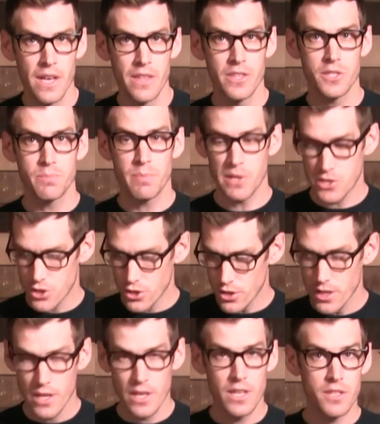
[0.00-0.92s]
This
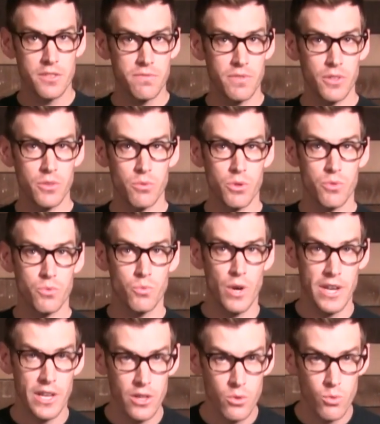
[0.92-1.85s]
picture is filled with
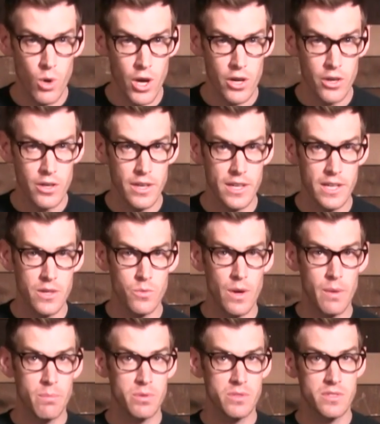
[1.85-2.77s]
regular water and it
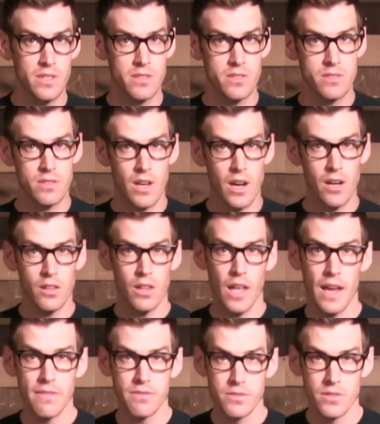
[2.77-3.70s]
represents our
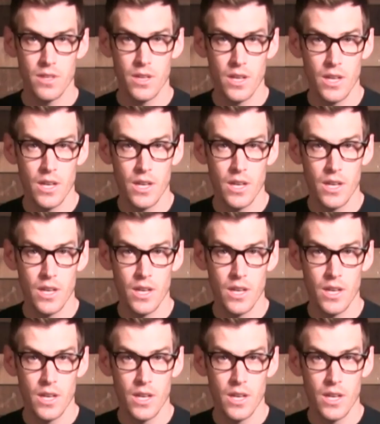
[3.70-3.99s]
lives.